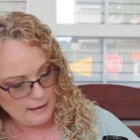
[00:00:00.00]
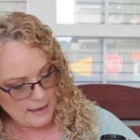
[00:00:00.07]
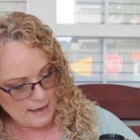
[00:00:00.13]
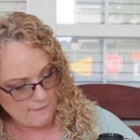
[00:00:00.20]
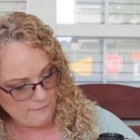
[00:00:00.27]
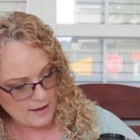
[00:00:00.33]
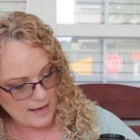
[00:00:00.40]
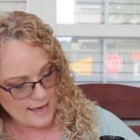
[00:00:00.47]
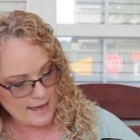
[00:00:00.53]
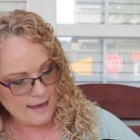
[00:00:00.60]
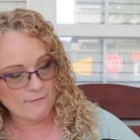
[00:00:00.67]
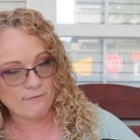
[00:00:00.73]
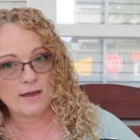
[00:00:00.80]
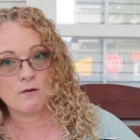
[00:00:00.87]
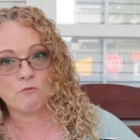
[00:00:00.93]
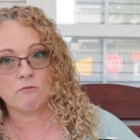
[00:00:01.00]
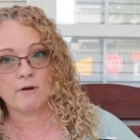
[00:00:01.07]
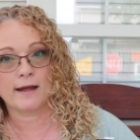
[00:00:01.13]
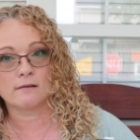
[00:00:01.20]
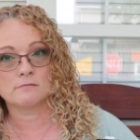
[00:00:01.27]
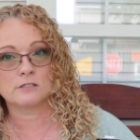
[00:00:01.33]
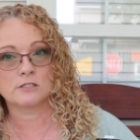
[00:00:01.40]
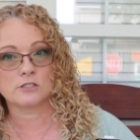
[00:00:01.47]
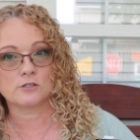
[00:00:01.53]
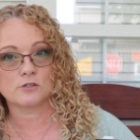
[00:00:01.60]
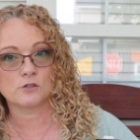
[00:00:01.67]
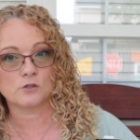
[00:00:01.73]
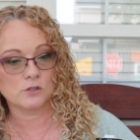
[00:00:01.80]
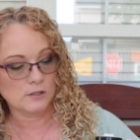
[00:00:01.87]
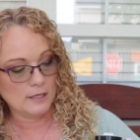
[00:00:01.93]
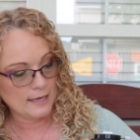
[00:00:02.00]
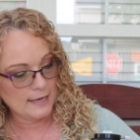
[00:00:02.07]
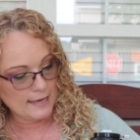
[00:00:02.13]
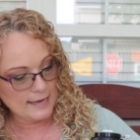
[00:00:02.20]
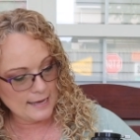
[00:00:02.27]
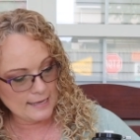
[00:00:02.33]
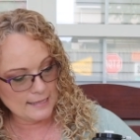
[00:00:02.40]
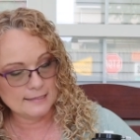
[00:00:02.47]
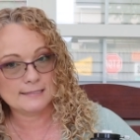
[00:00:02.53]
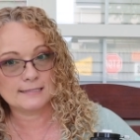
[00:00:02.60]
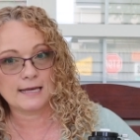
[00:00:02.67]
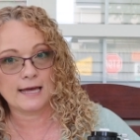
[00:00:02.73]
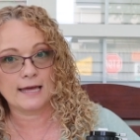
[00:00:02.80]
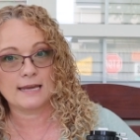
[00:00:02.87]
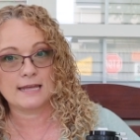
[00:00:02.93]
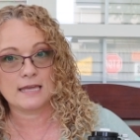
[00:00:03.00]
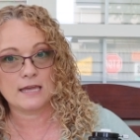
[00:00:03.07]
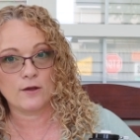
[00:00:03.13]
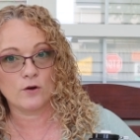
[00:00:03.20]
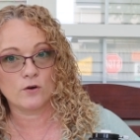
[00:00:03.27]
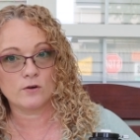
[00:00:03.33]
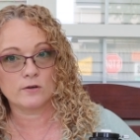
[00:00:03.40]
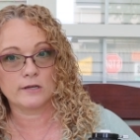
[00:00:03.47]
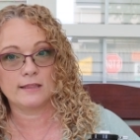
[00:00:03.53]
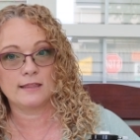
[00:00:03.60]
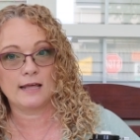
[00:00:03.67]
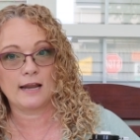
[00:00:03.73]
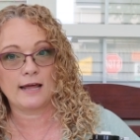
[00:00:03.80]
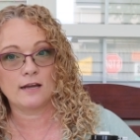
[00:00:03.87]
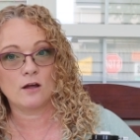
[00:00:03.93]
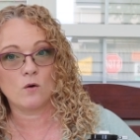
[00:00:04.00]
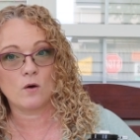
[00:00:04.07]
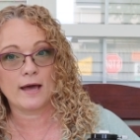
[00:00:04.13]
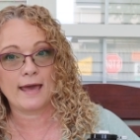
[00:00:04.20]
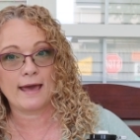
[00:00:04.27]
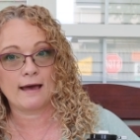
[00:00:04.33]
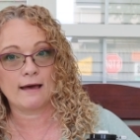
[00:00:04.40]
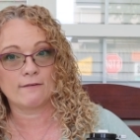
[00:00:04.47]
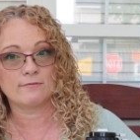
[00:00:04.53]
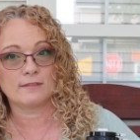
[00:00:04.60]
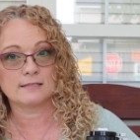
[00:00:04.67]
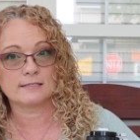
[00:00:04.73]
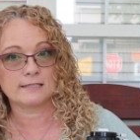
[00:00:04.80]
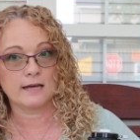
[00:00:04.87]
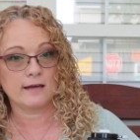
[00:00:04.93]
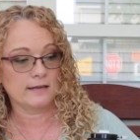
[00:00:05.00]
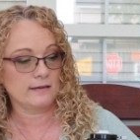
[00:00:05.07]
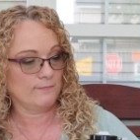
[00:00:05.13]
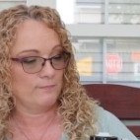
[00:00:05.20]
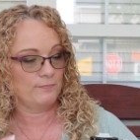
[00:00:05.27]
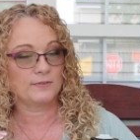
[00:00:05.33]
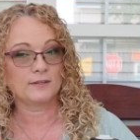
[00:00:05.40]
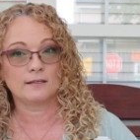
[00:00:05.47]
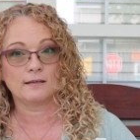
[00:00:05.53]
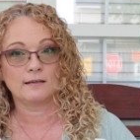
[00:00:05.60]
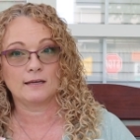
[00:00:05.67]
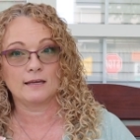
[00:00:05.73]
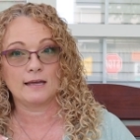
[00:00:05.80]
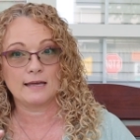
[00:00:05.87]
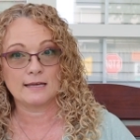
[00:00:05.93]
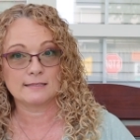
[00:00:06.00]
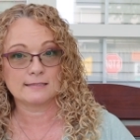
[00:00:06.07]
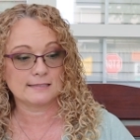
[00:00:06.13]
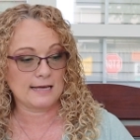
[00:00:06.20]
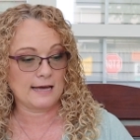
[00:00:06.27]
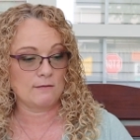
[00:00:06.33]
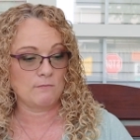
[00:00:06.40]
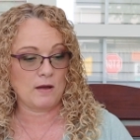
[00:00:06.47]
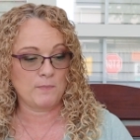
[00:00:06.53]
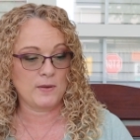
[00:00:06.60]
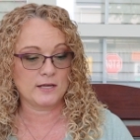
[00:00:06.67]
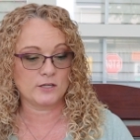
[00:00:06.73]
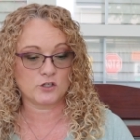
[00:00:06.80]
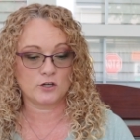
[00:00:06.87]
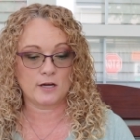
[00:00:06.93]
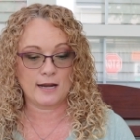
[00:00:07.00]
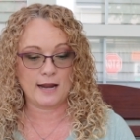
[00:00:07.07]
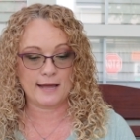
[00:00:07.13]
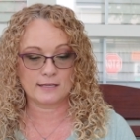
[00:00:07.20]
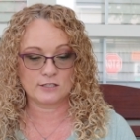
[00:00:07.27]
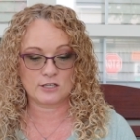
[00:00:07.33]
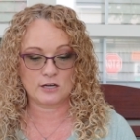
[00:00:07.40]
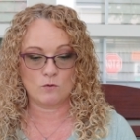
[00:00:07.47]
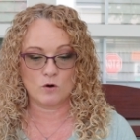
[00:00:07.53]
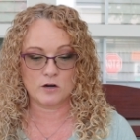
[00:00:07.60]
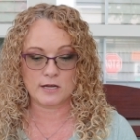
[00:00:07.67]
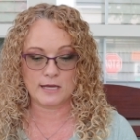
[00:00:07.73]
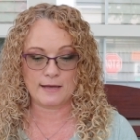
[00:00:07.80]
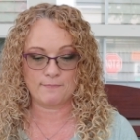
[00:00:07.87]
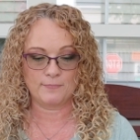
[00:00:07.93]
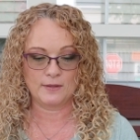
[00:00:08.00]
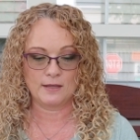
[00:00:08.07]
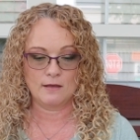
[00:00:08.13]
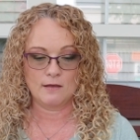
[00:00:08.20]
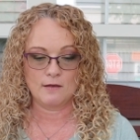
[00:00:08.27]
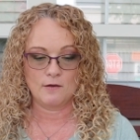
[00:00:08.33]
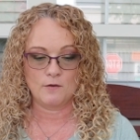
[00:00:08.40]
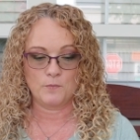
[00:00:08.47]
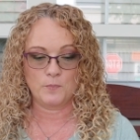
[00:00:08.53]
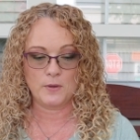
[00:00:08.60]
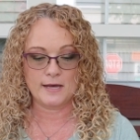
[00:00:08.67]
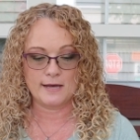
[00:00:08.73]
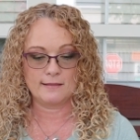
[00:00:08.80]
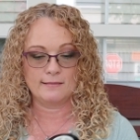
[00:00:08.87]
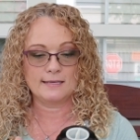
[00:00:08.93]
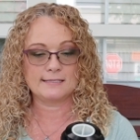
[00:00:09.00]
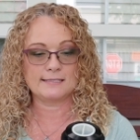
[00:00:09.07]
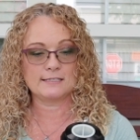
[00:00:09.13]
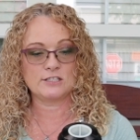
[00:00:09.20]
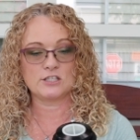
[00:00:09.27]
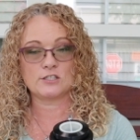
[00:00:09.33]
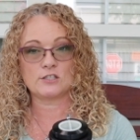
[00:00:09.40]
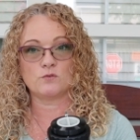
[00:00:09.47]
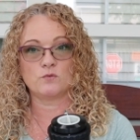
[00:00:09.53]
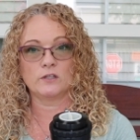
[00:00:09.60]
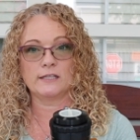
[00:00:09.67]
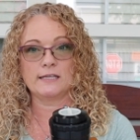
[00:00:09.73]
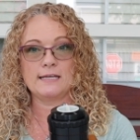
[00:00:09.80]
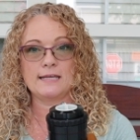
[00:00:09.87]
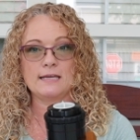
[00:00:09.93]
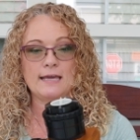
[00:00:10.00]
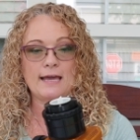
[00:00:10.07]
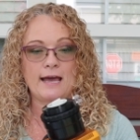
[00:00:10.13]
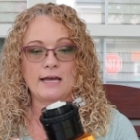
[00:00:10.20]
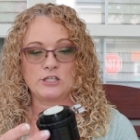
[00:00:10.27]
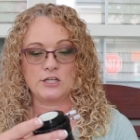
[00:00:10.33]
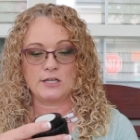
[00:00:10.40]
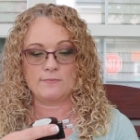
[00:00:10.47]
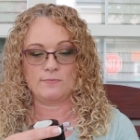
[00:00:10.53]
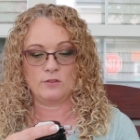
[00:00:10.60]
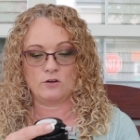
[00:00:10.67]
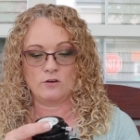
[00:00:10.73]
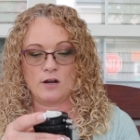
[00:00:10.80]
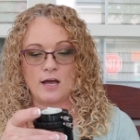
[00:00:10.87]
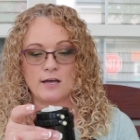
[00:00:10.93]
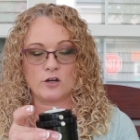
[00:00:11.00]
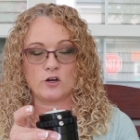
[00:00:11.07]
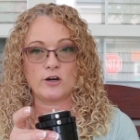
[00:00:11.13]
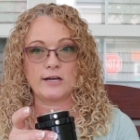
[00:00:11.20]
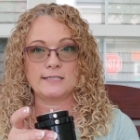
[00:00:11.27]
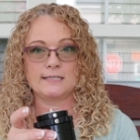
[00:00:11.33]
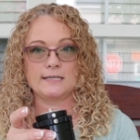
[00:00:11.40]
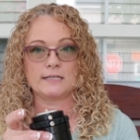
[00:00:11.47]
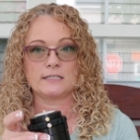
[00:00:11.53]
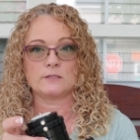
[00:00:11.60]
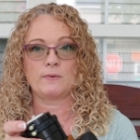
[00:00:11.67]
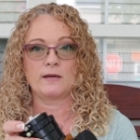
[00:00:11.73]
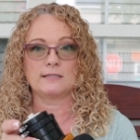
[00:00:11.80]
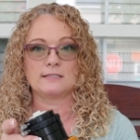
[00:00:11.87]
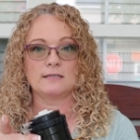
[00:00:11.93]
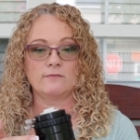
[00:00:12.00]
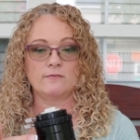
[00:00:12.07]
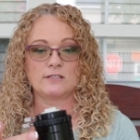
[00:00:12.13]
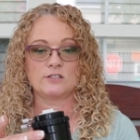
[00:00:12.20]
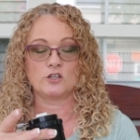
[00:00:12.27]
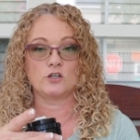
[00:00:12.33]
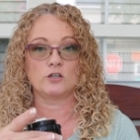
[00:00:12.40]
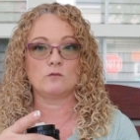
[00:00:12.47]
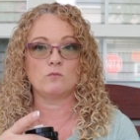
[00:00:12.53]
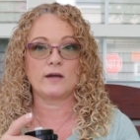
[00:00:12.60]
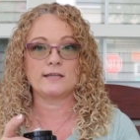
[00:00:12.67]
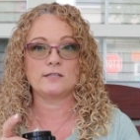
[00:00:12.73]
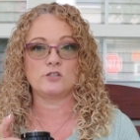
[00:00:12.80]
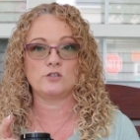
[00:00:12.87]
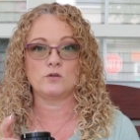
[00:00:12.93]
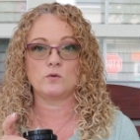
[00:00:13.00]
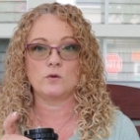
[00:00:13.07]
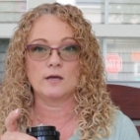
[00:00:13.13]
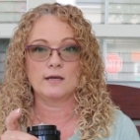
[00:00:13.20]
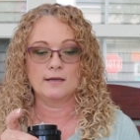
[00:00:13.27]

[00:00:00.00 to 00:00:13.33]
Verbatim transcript: If I have a round circle inside of here, then I know I have the sun inside my picture and I can start working. But this is just a really neat gadget. They're not crazy expensive. It's a good way to